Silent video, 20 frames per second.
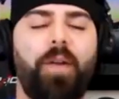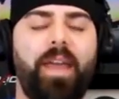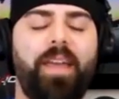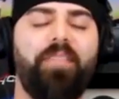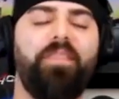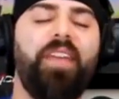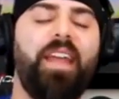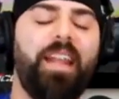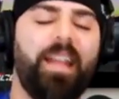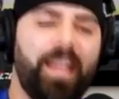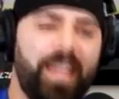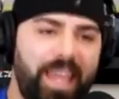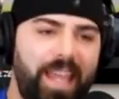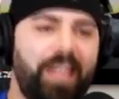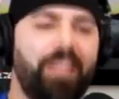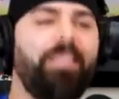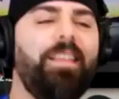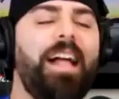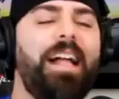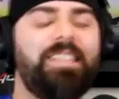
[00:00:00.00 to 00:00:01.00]
okay, then
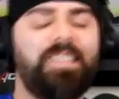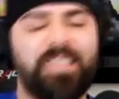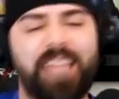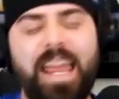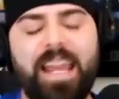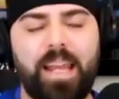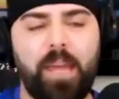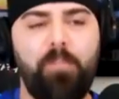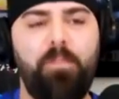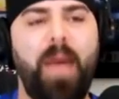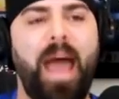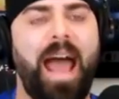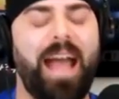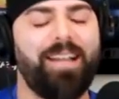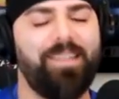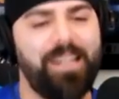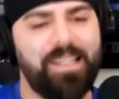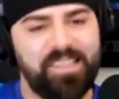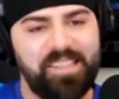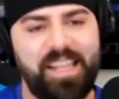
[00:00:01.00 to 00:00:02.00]
again, let's take it
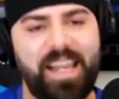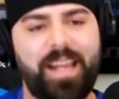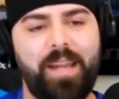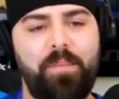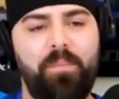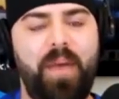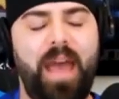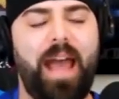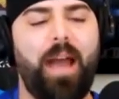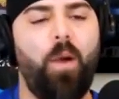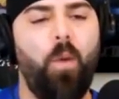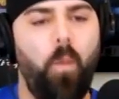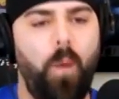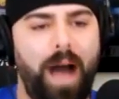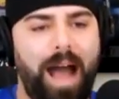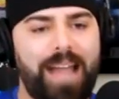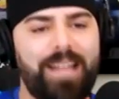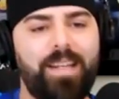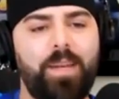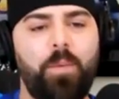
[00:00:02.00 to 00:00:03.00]
back. Let's take it back.
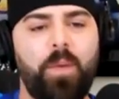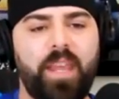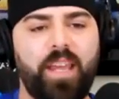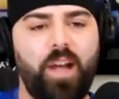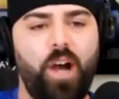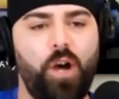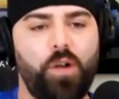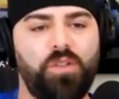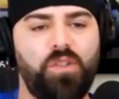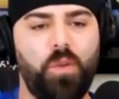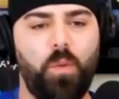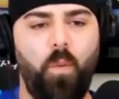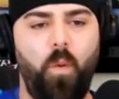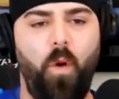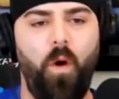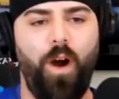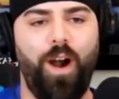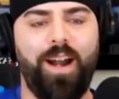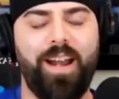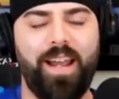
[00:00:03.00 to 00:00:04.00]
Why did we go to
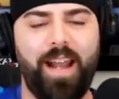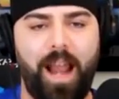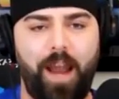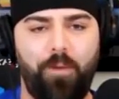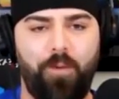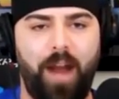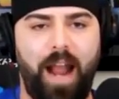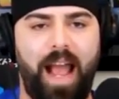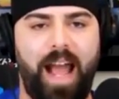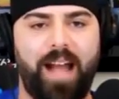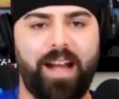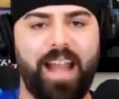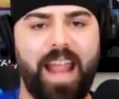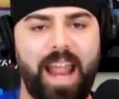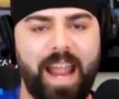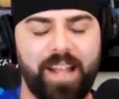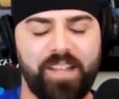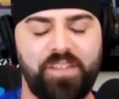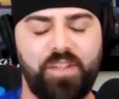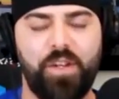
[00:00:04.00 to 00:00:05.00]
war in Iraq?
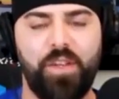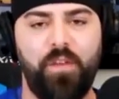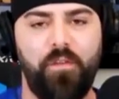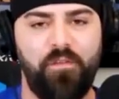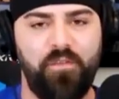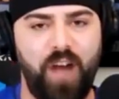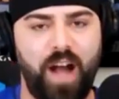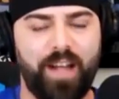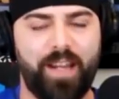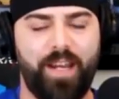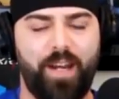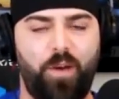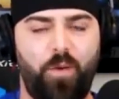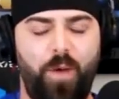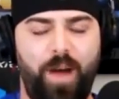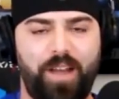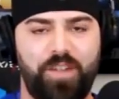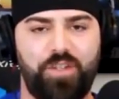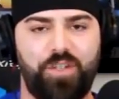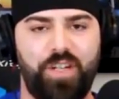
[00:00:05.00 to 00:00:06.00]
Answer the fucking
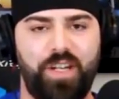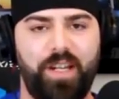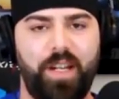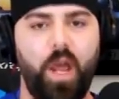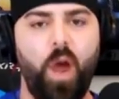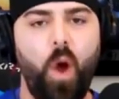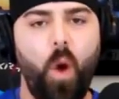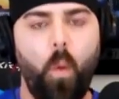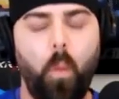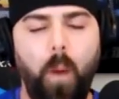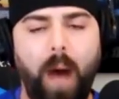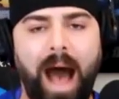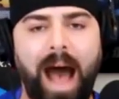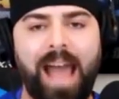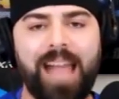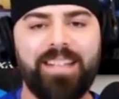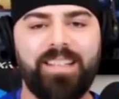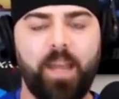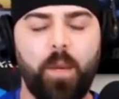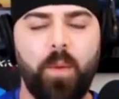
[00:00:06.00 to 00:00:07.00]
question.
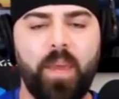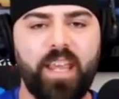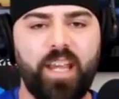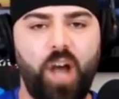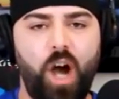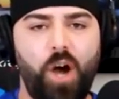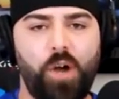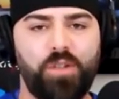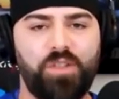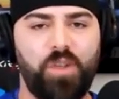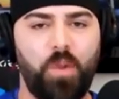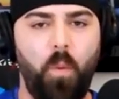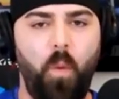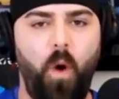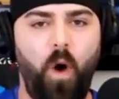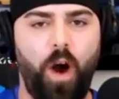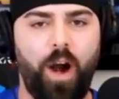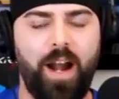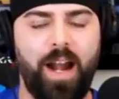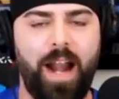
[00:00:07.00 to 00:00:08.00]
Why did we go to
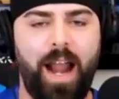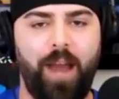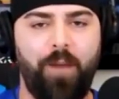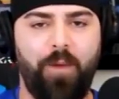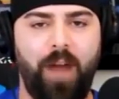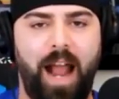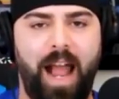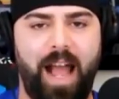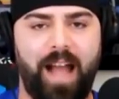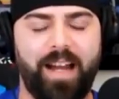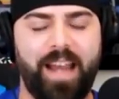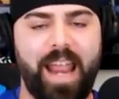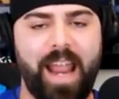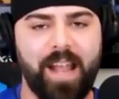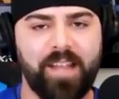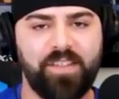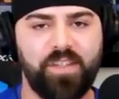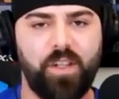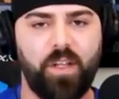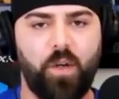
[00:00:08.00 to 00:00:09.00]
war in Iraq?
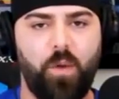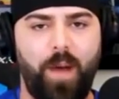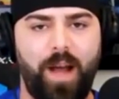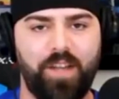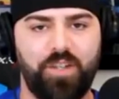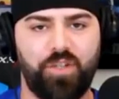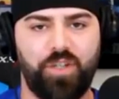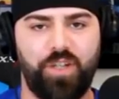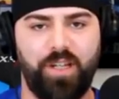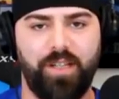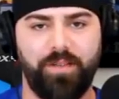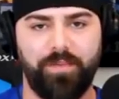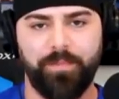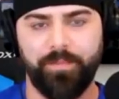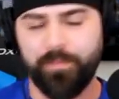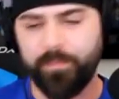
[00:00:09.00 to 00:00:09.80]
Answer the question.